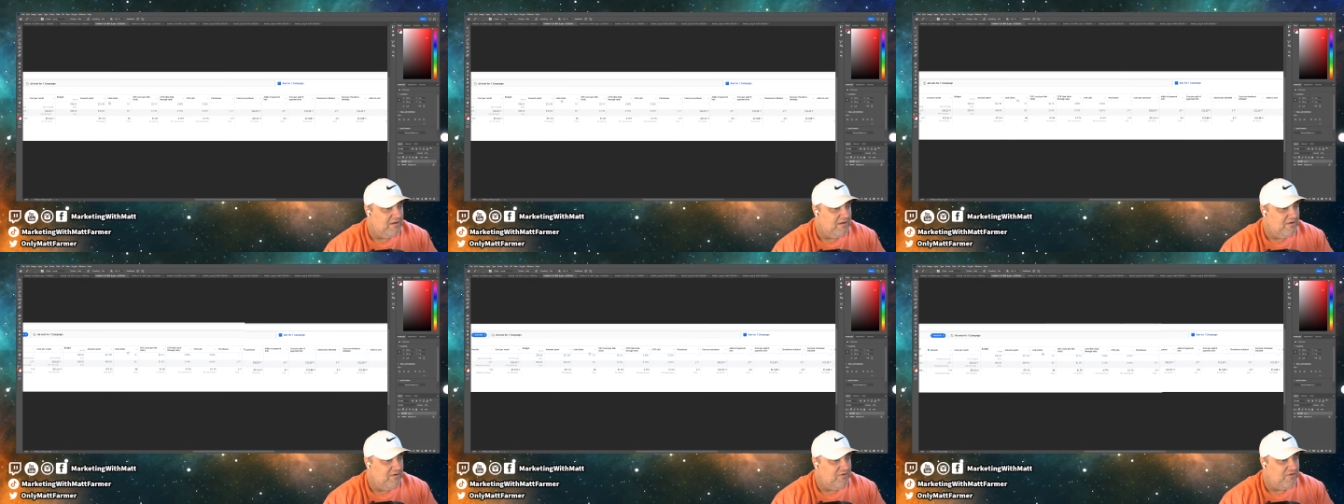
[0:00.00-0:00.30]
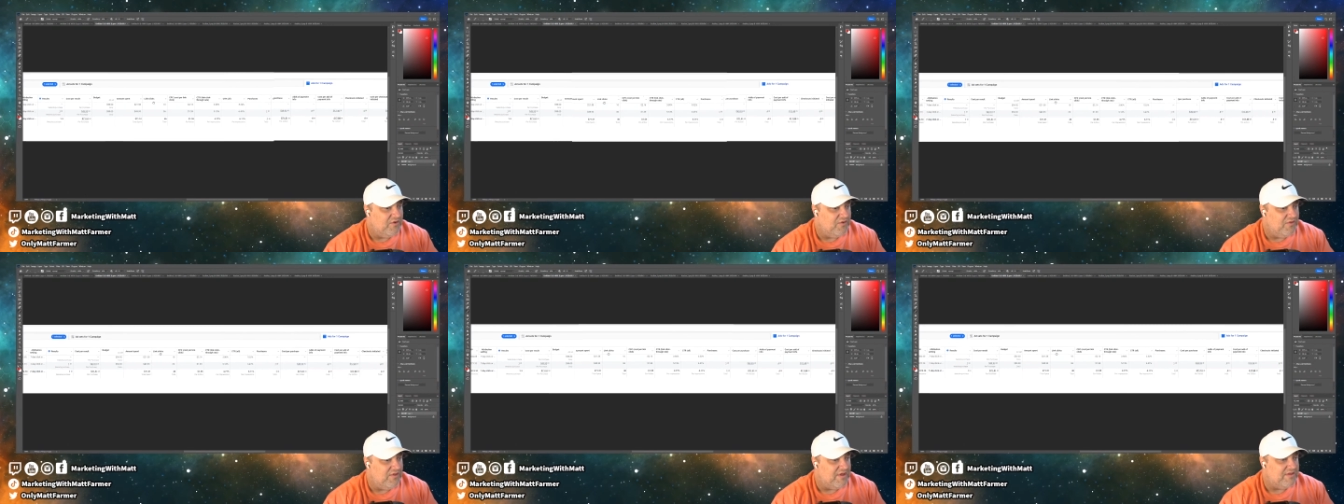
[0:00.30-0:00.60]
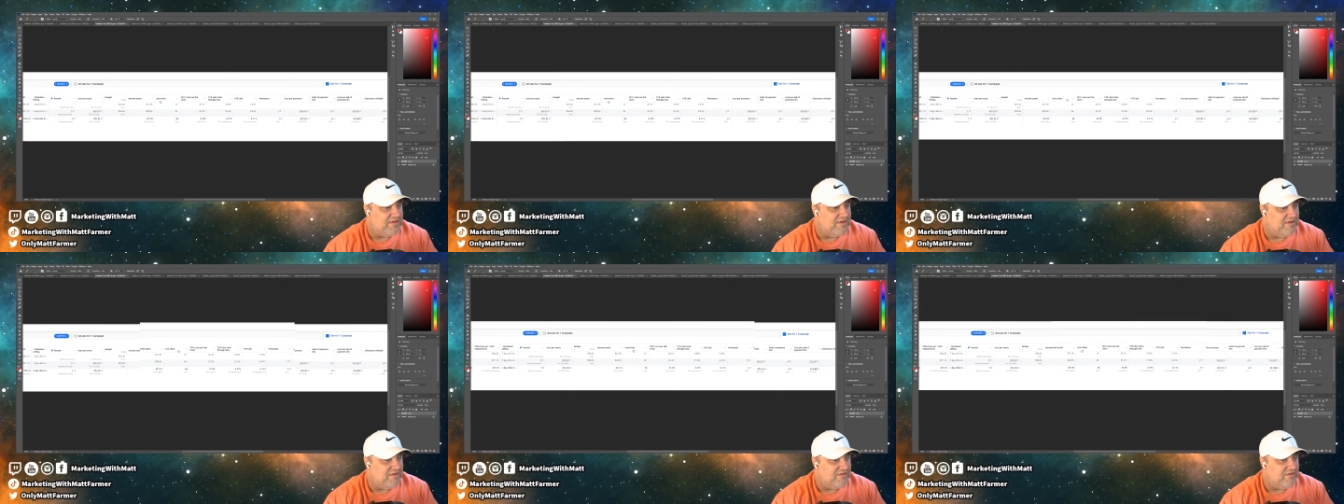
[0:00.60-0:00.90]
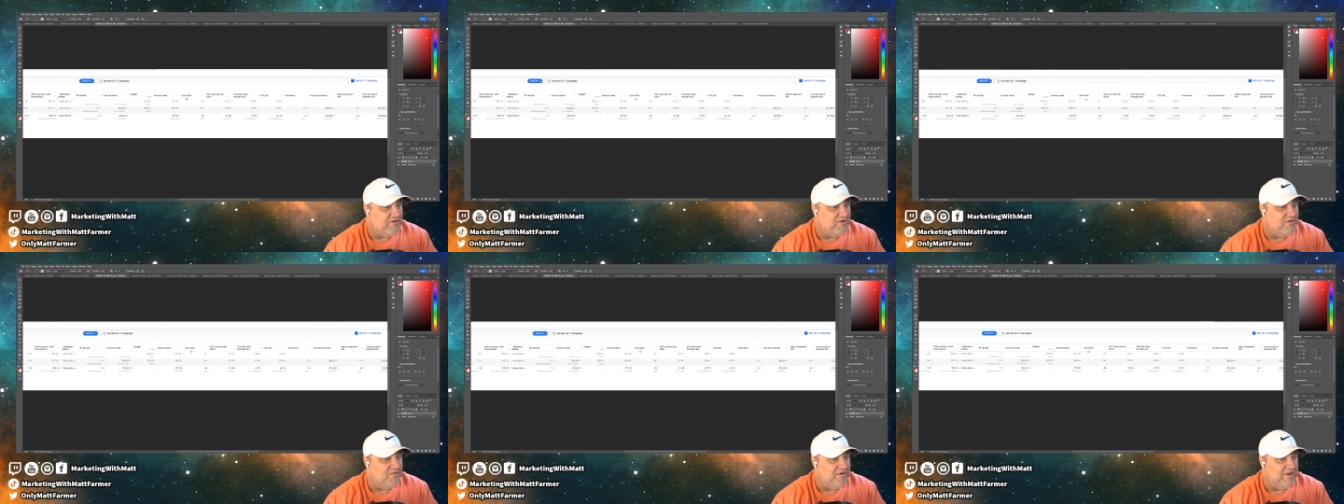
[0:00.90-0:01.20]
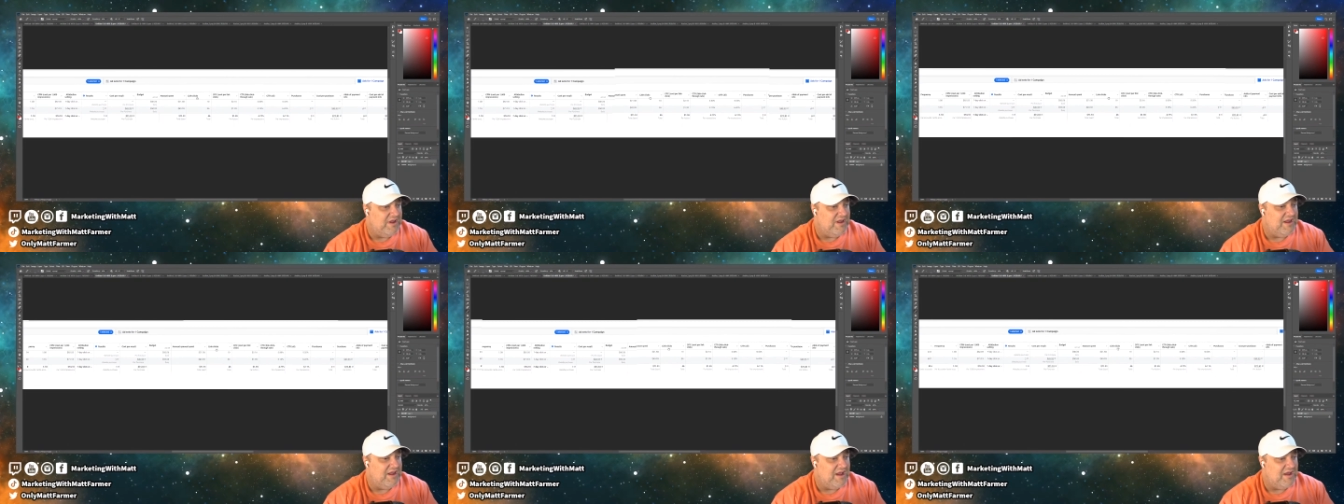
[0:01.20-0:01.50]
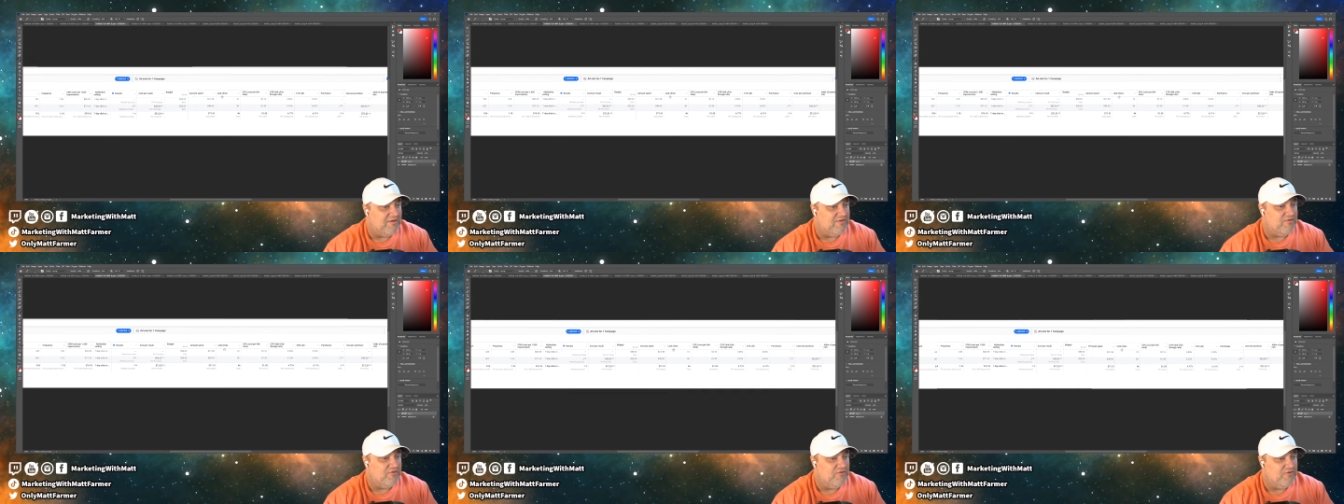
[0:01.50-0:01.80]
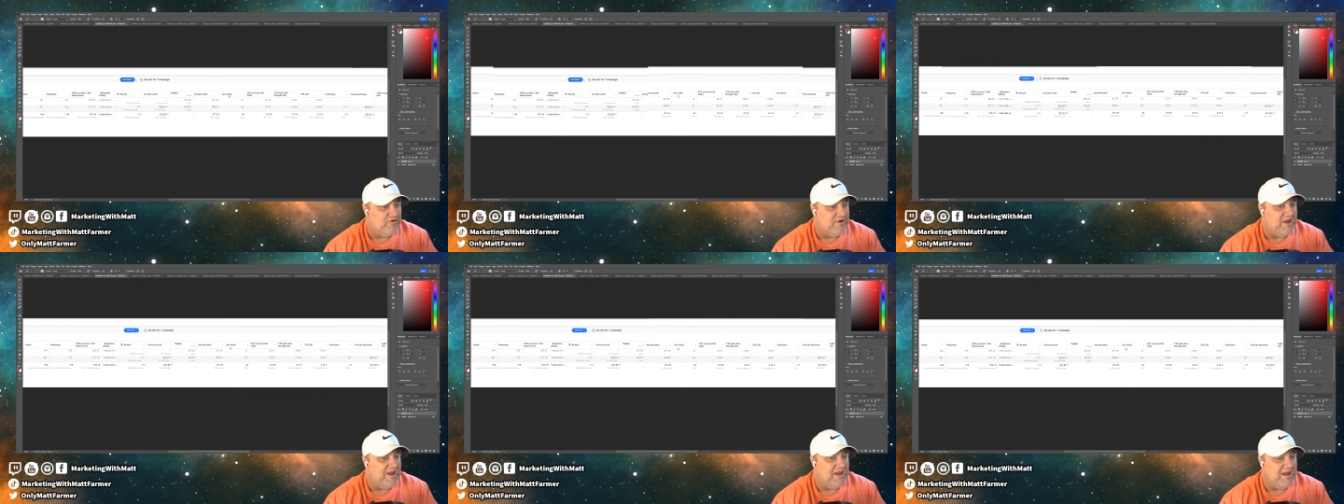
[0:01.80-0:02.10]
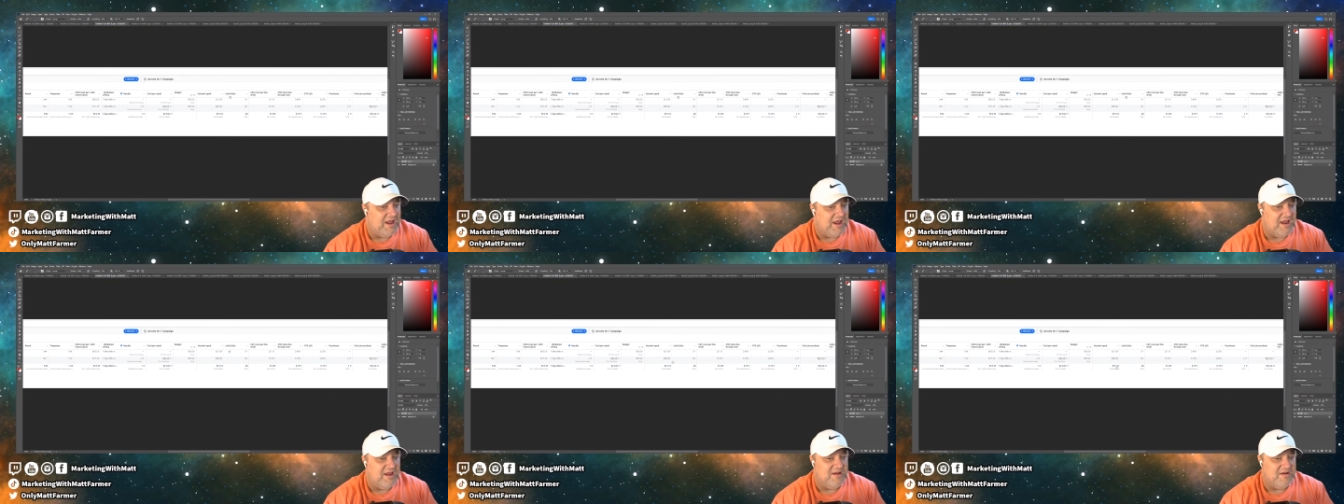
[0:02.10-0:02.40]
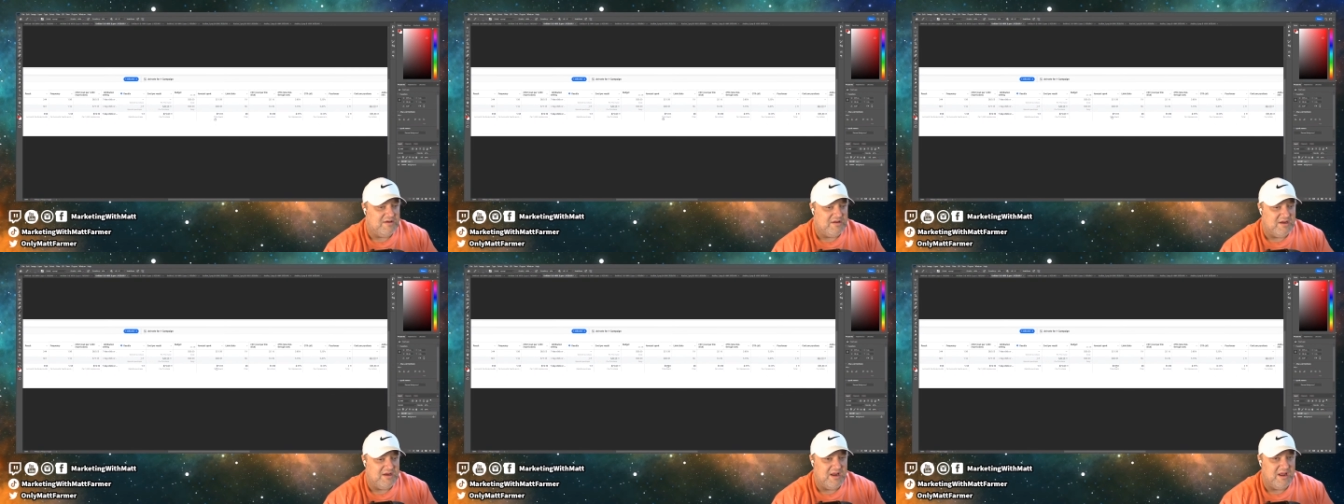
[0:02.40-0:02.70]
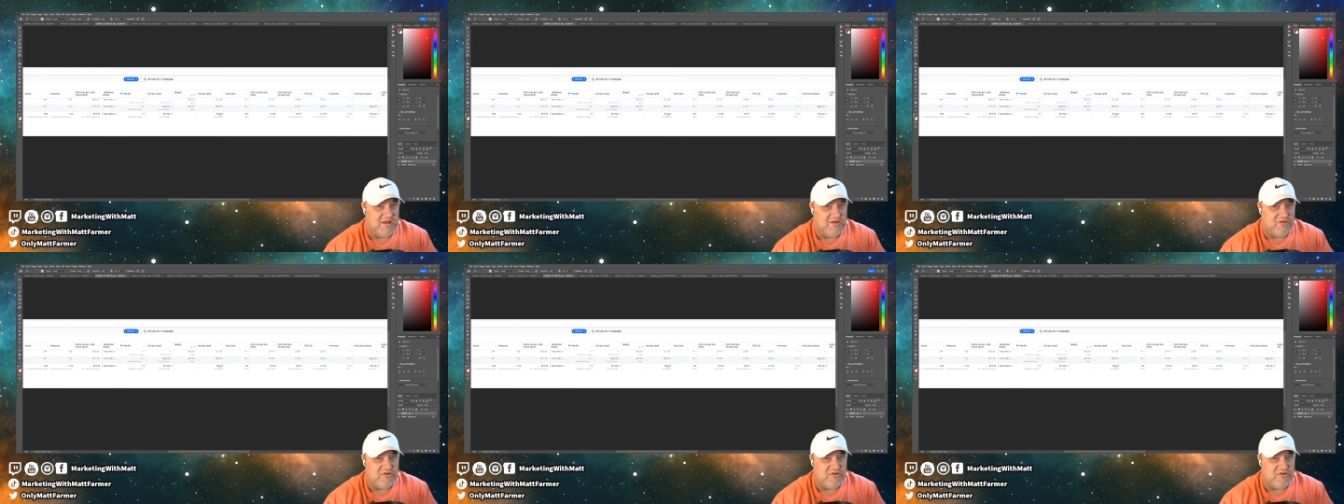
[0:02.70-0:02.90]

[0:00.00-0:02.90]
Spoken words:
So this is doing yesterday and today.